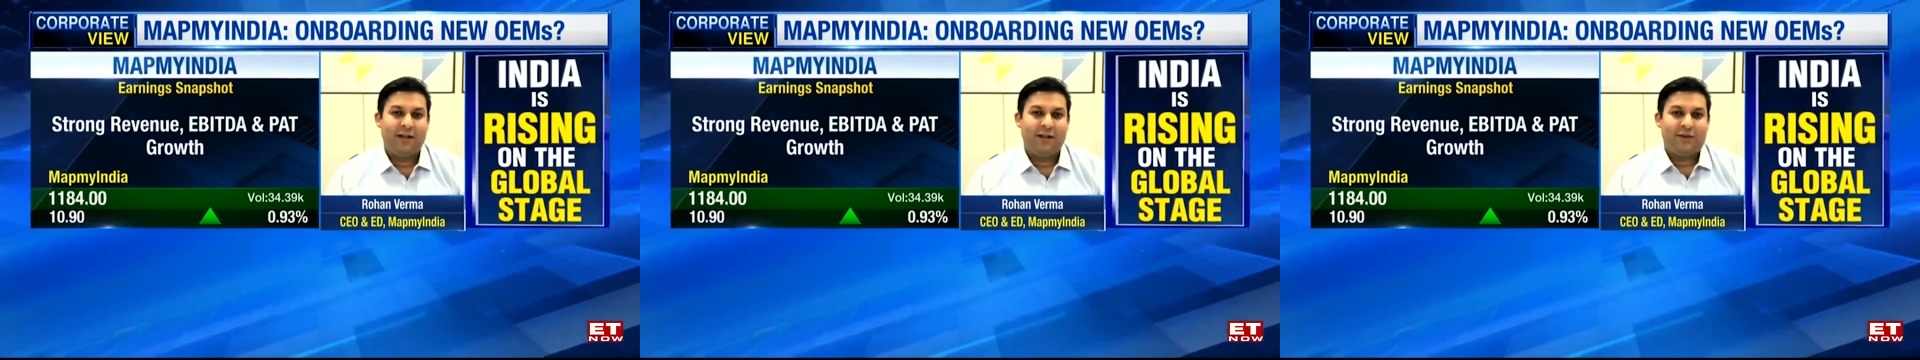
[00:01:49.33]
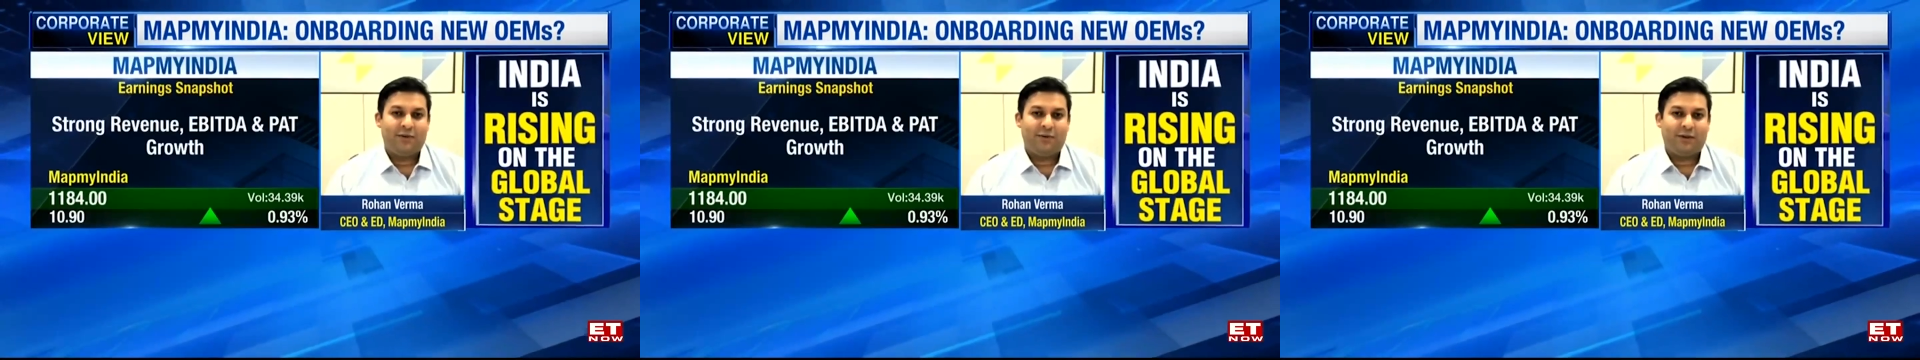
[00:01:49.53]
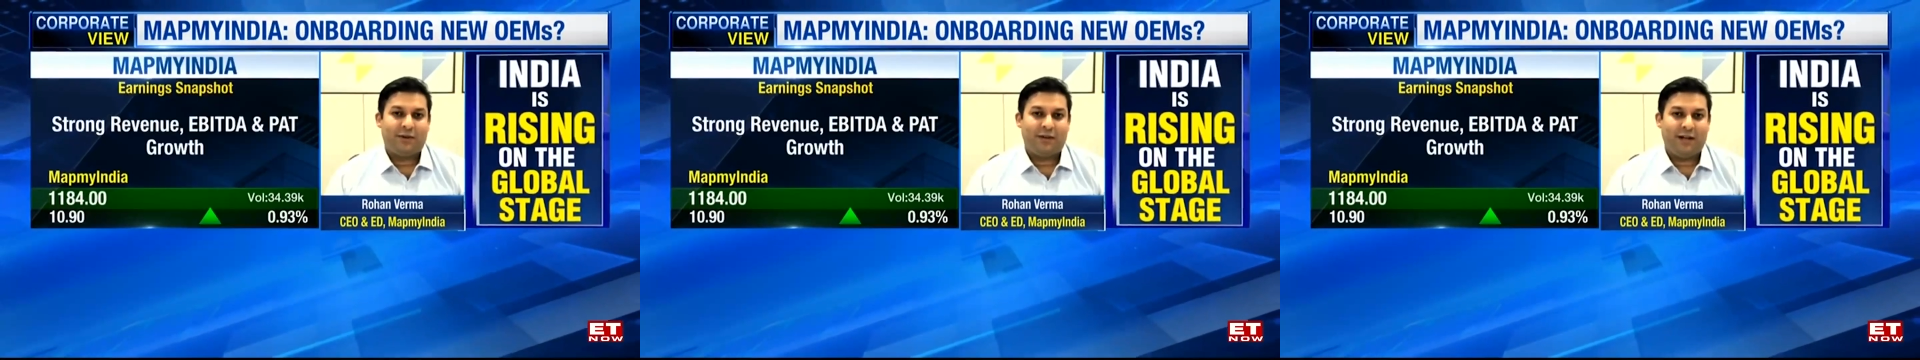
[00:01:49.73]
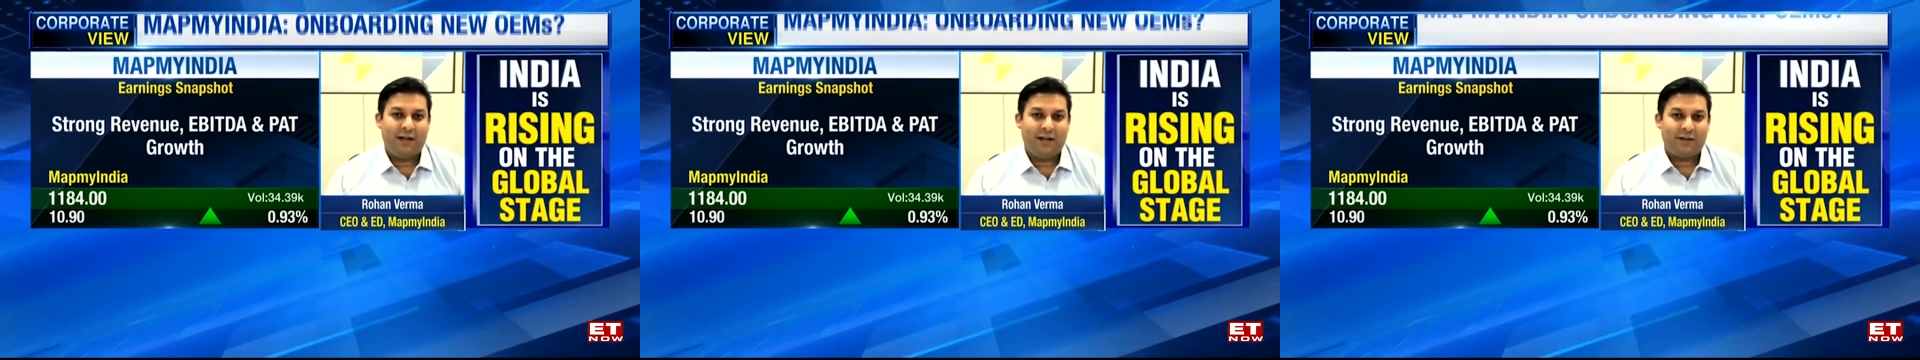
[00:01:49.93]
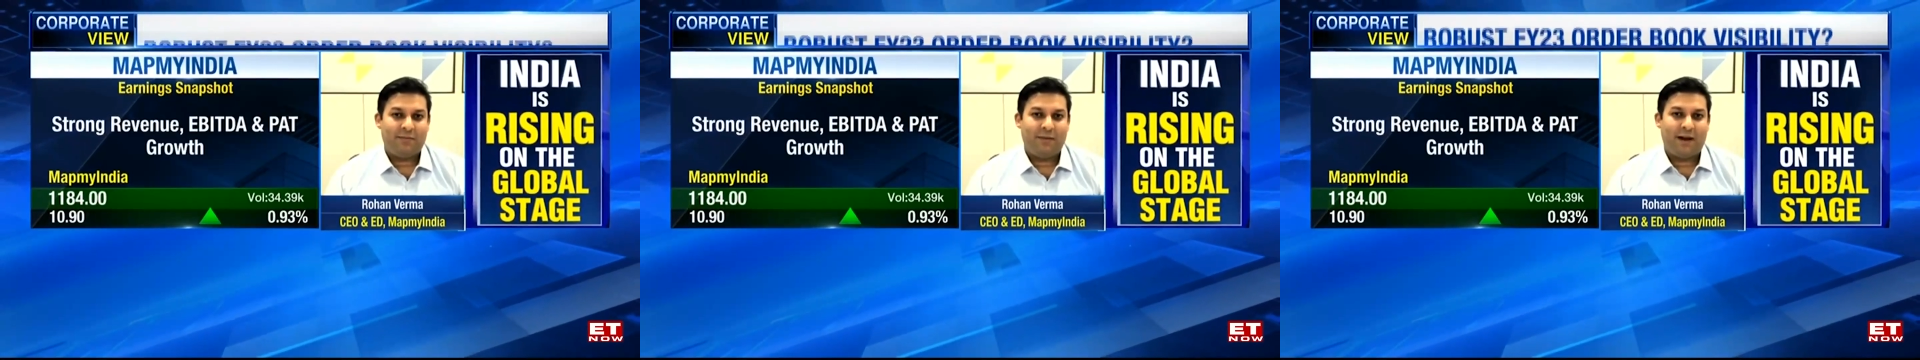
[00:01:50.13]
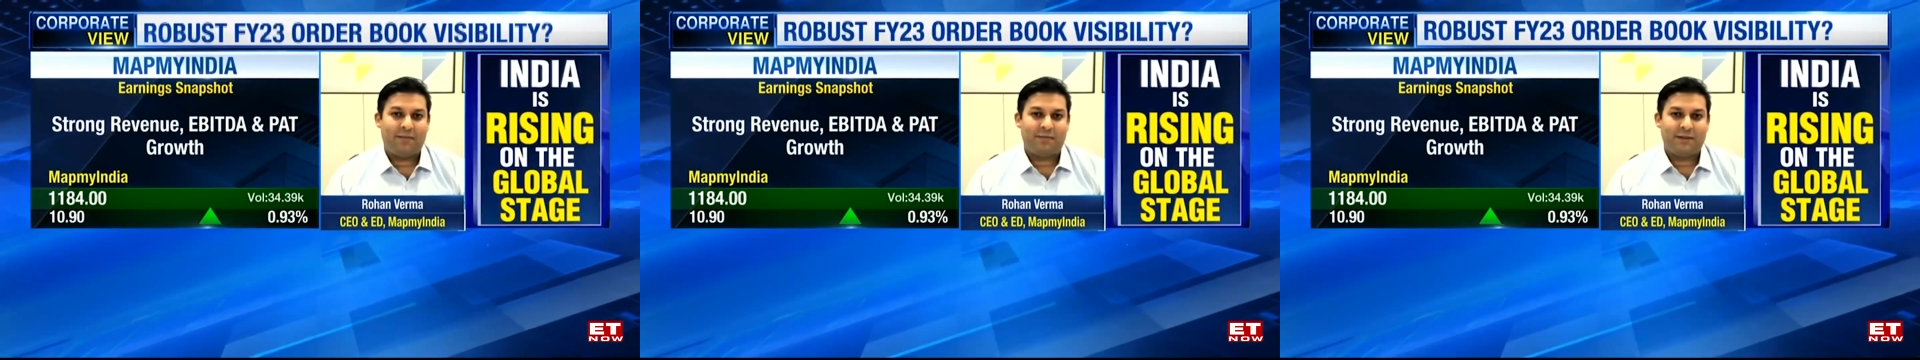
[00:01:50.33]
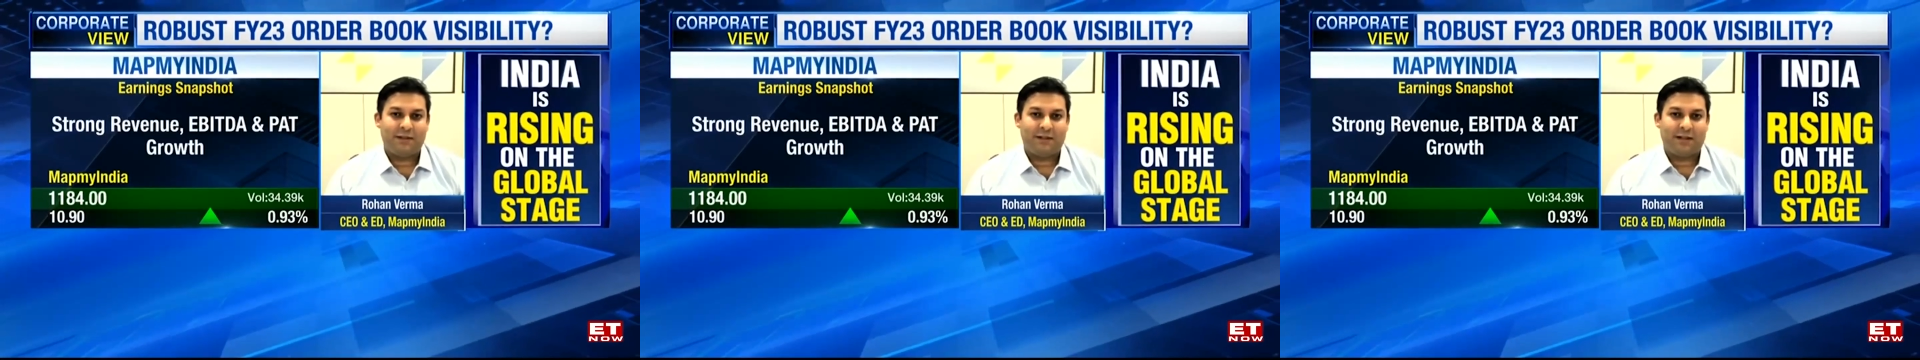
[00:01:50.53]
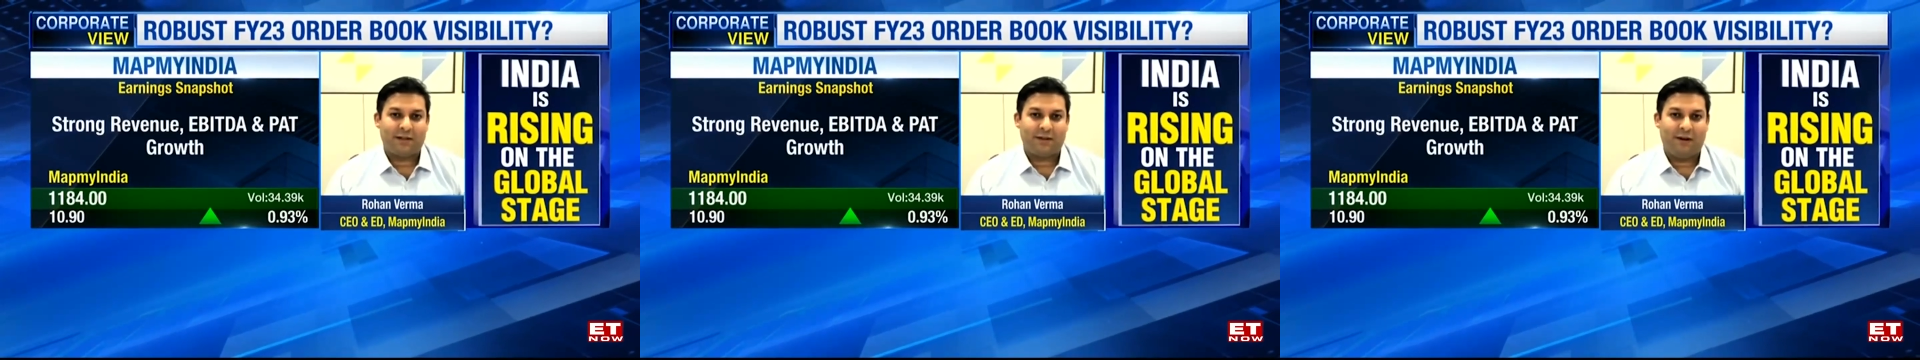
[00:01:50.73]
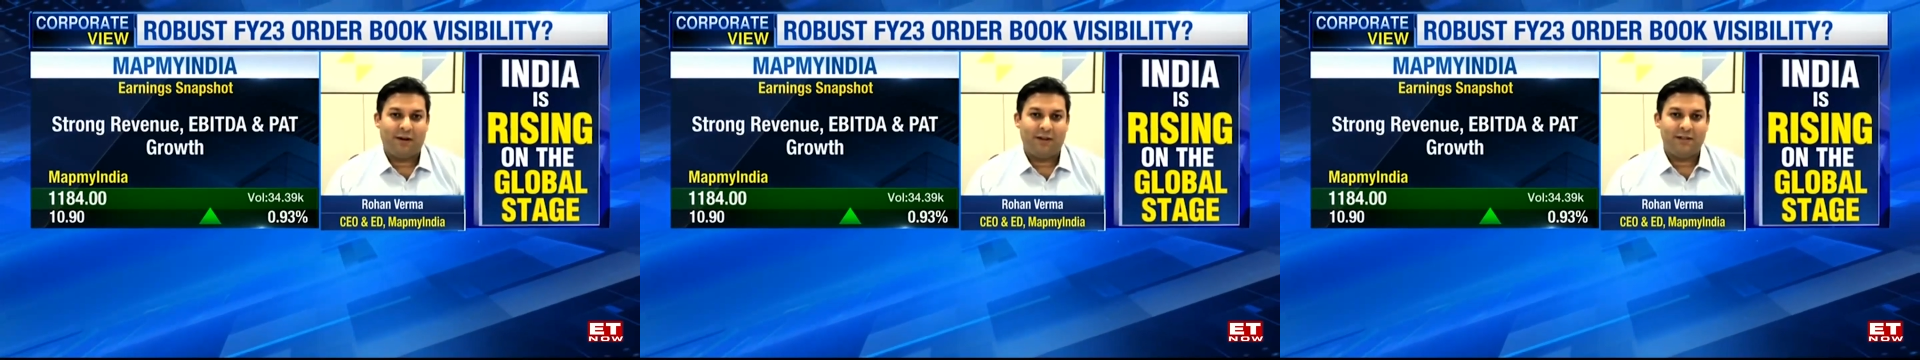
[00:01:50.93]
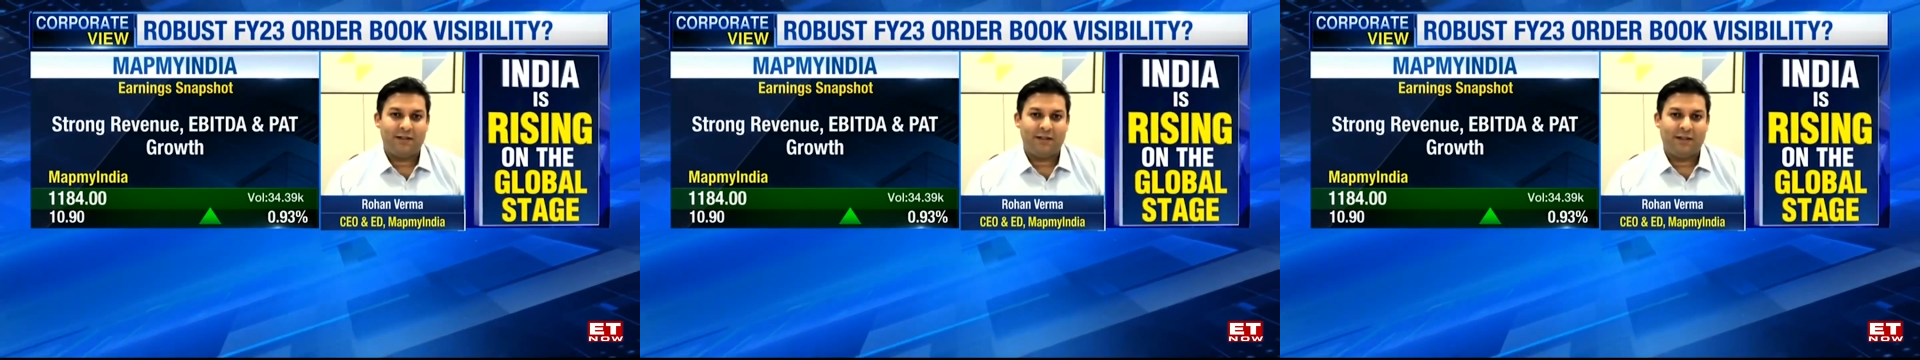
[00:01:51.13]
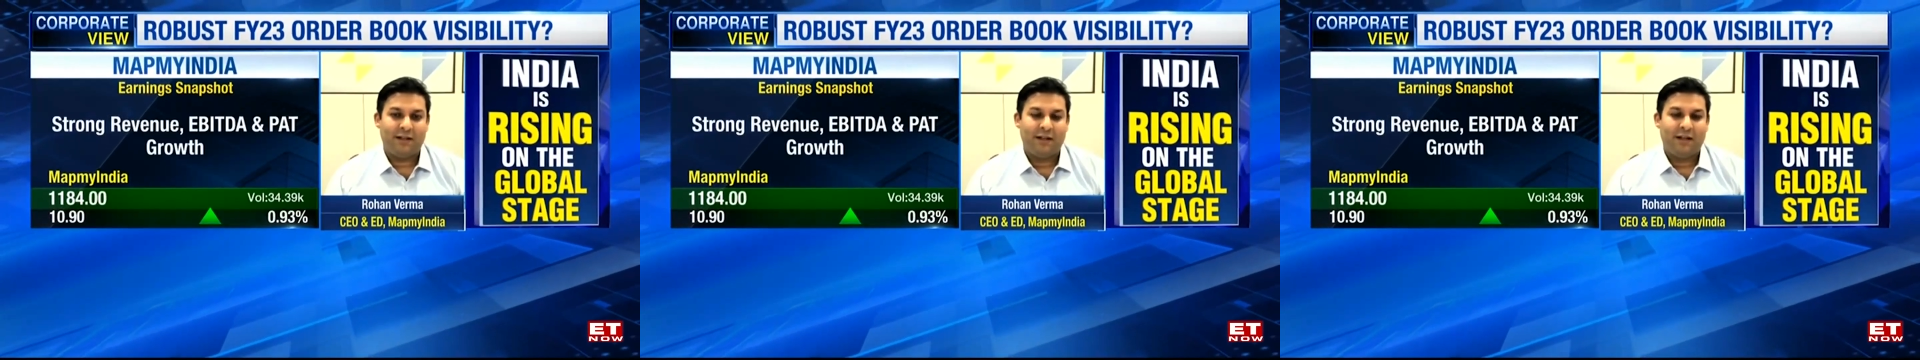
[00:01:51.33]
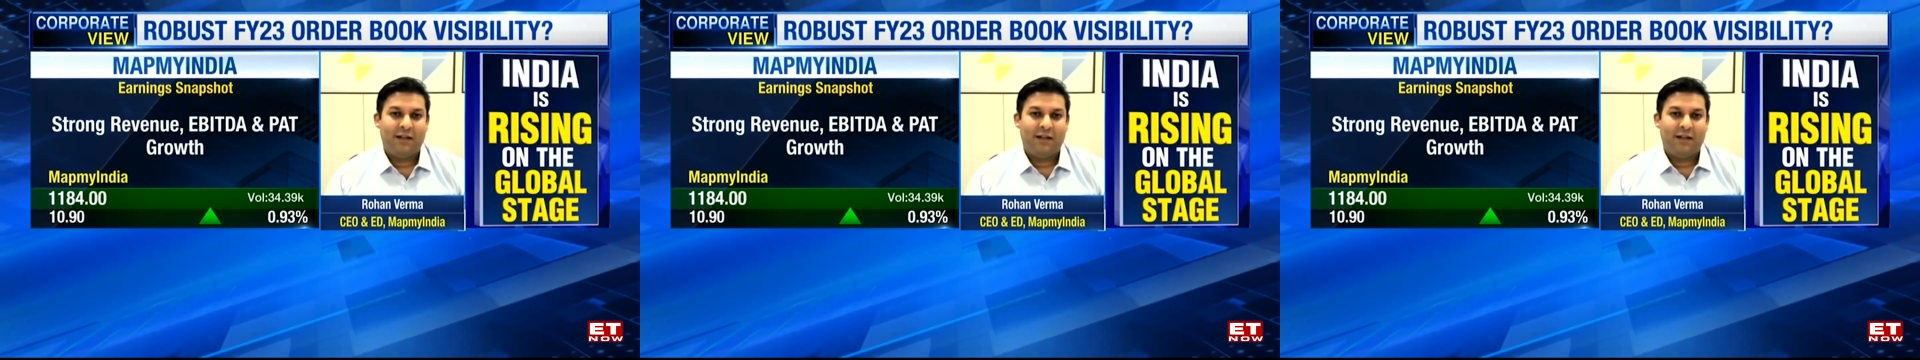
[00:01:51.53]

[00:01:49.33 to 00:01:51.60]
to create maps and technology.